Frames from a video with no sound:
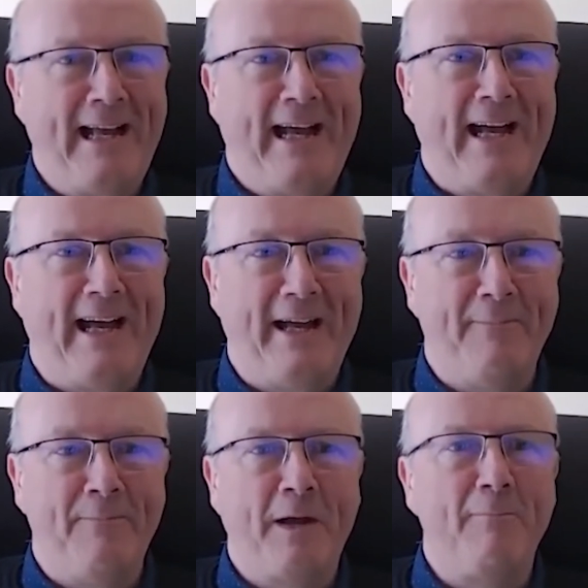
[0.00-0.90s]

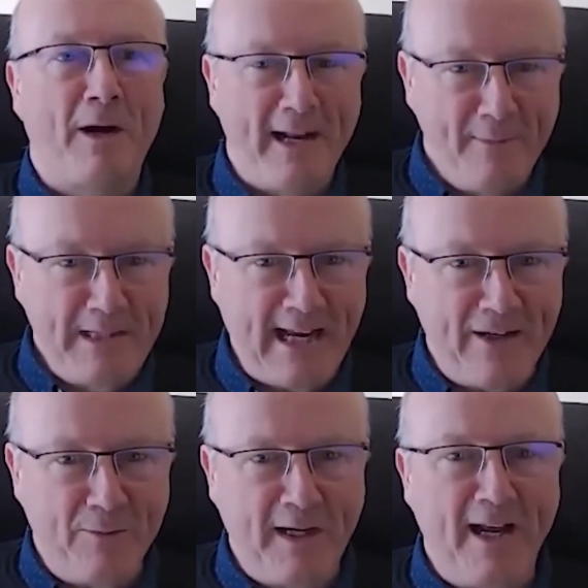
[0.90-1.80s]
My name is Andrew
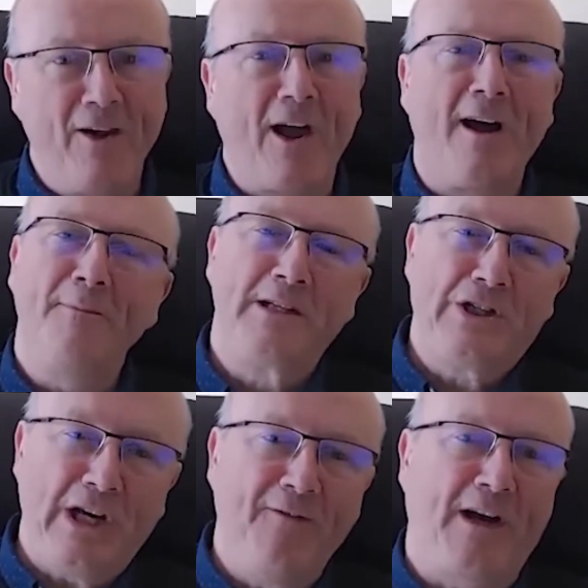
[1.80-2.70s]
McNeil. I'm the
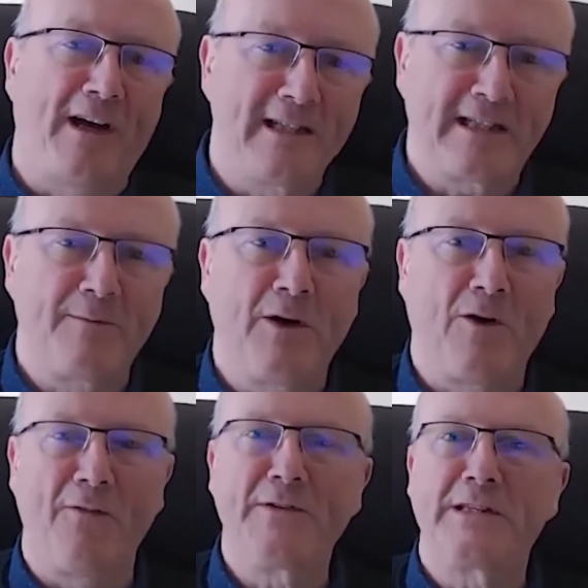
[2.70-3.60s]
Chief Customer
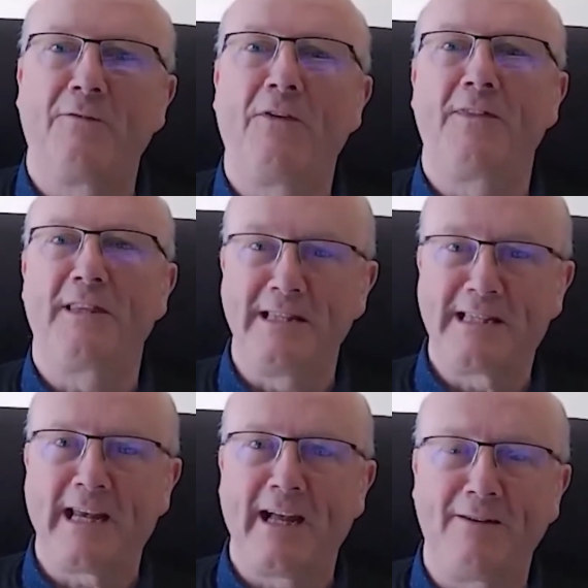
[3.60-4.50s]
Officer for
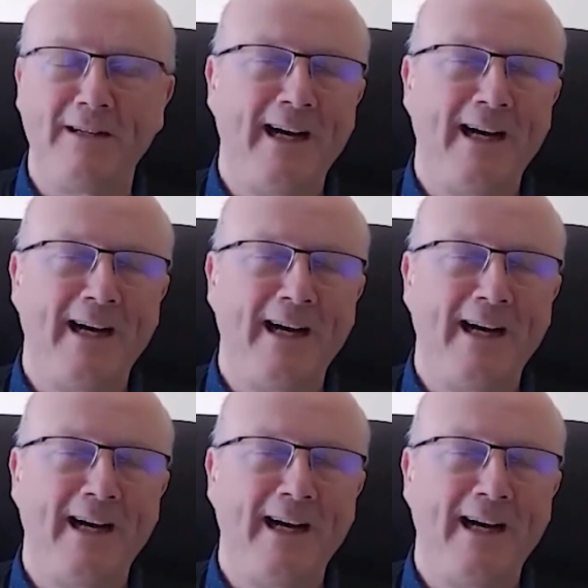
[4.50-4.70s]
ThinScale.